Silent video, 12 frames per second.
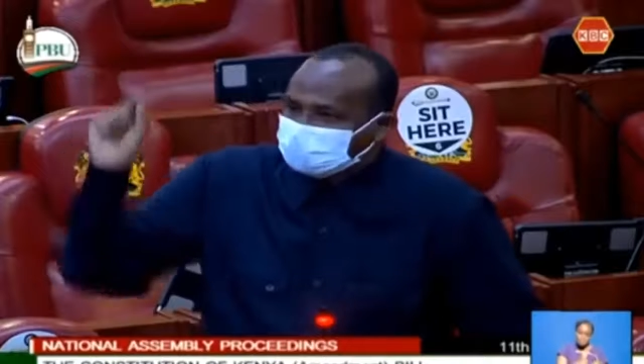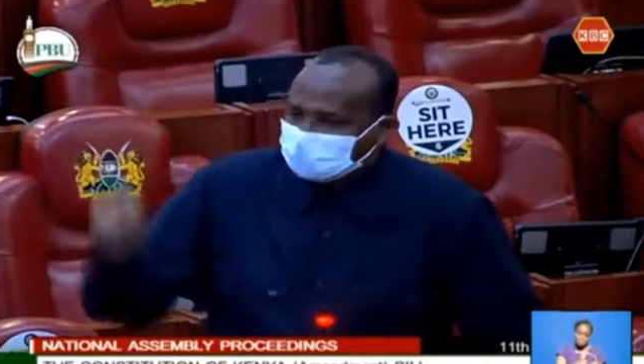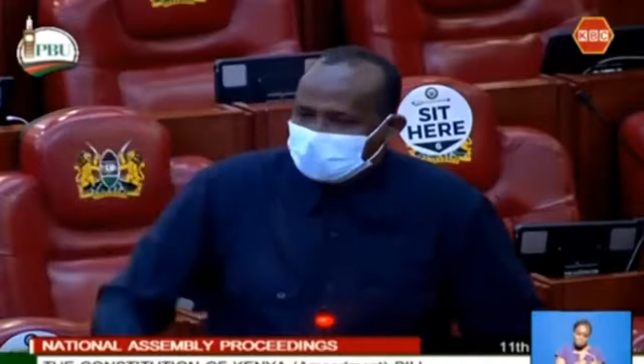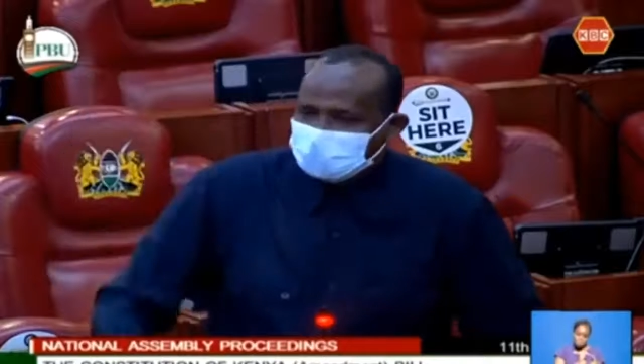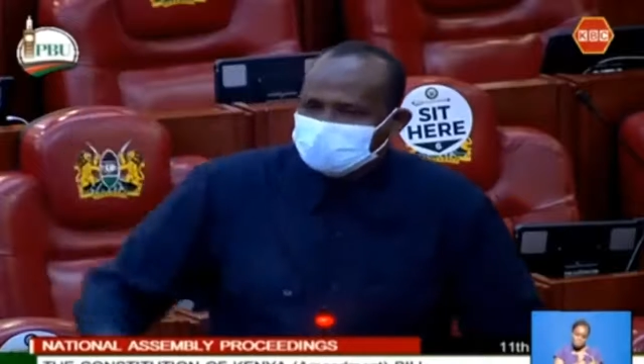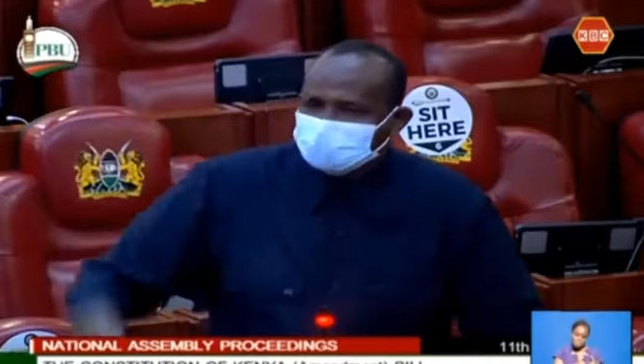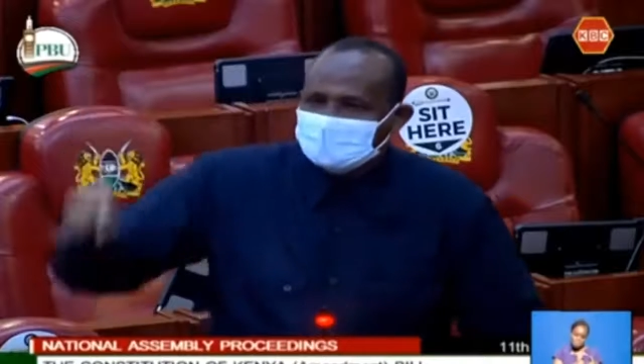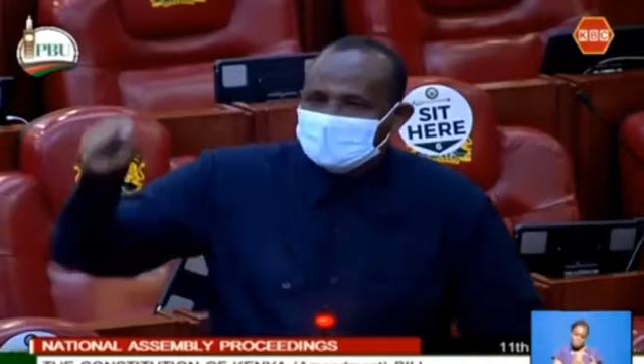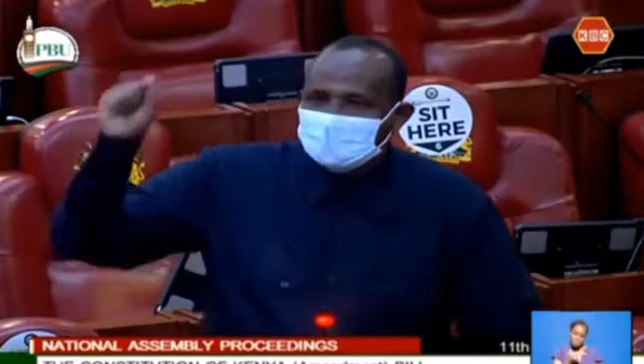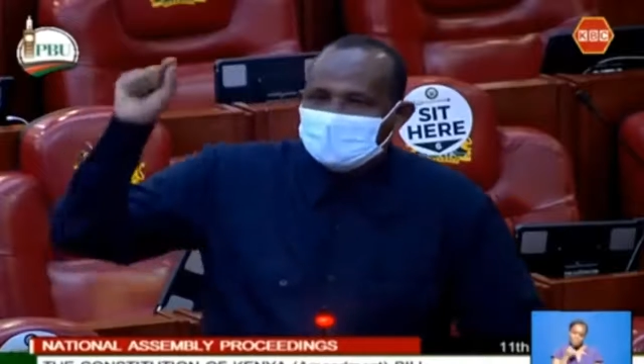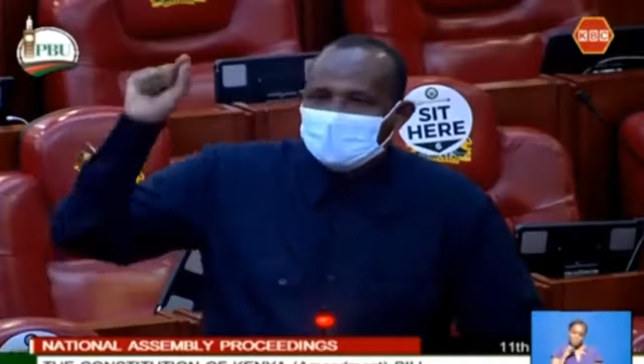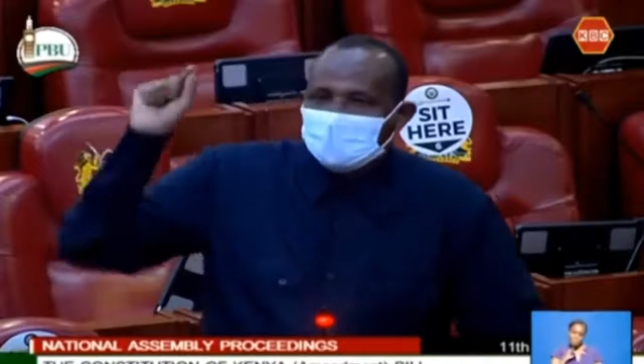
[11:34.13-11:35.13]
their sons,
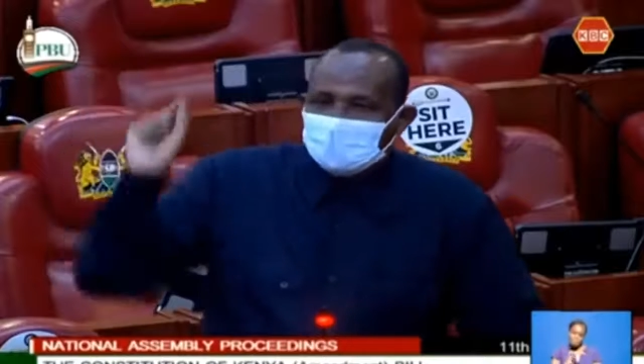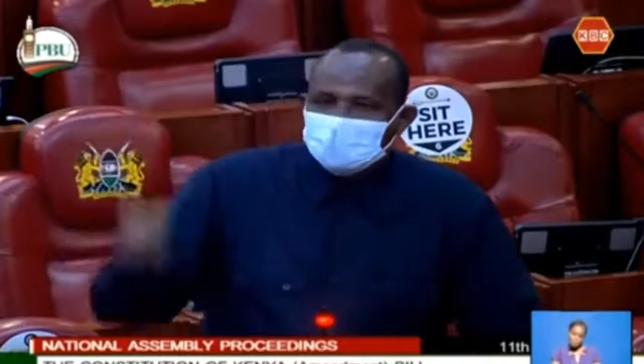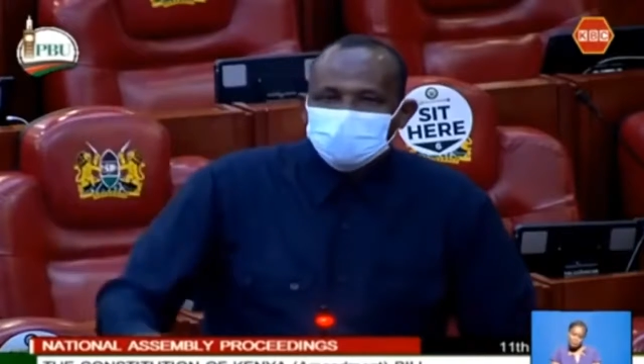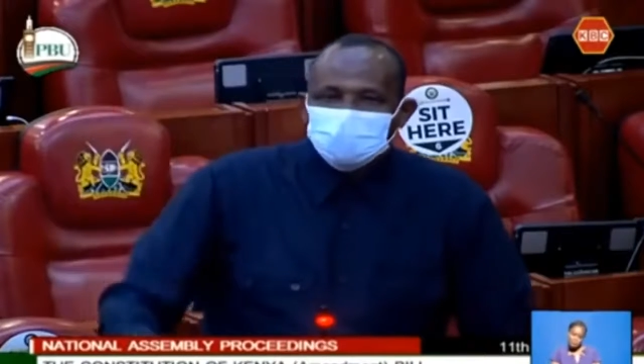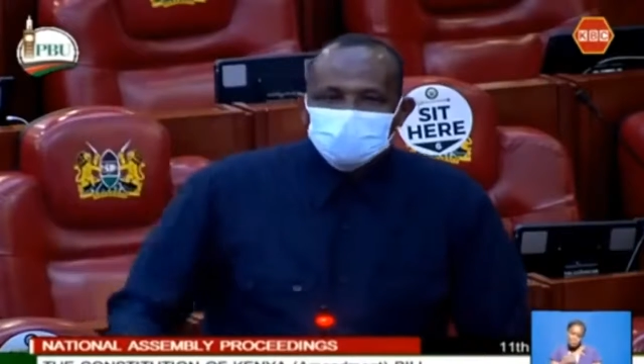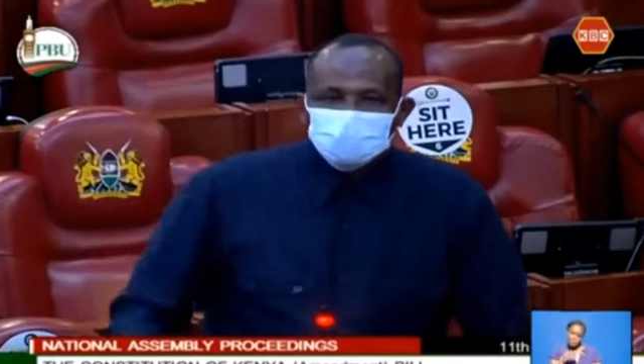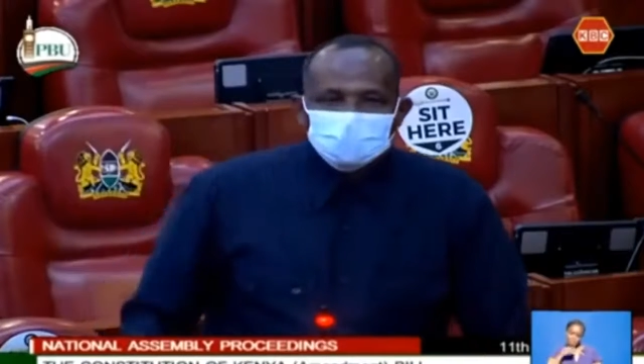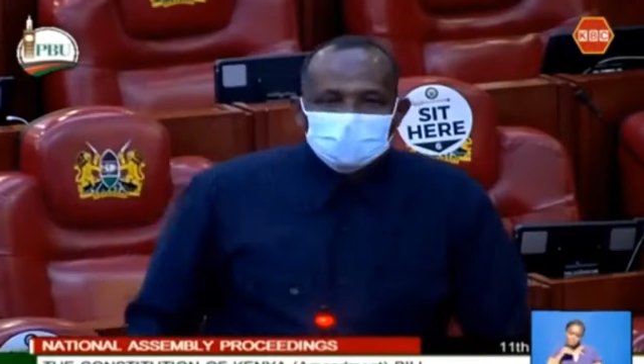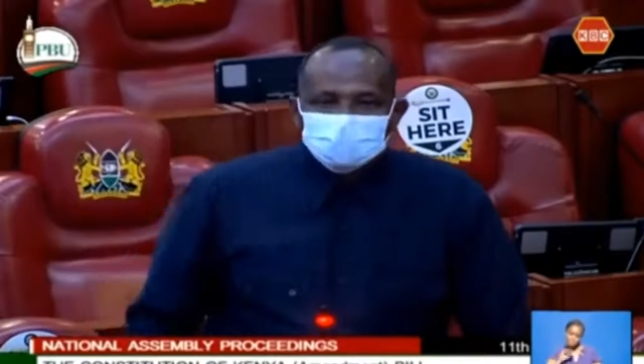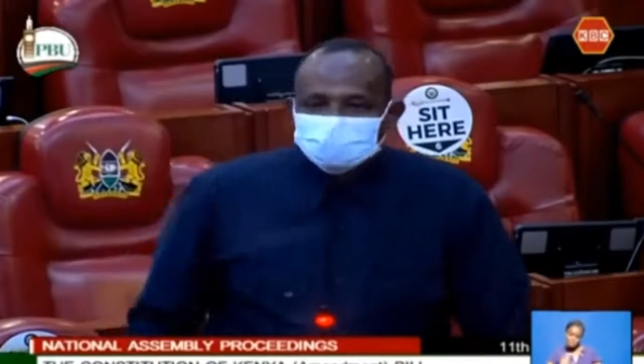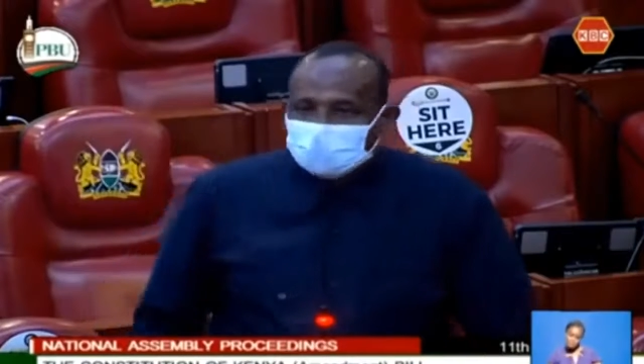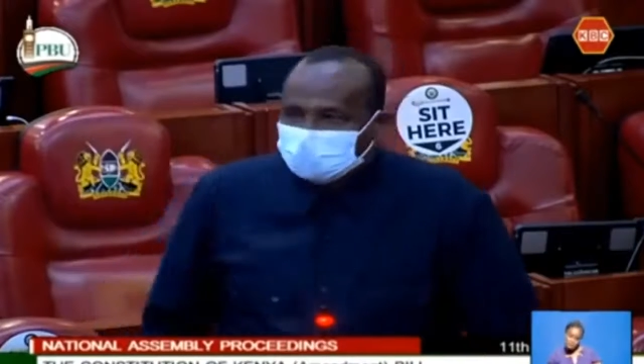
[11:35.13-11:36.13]
and
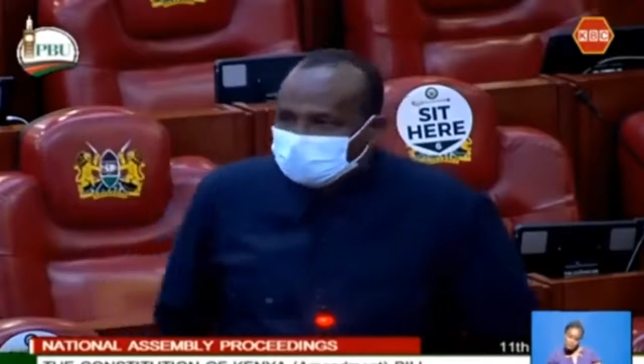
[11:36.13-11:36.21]
their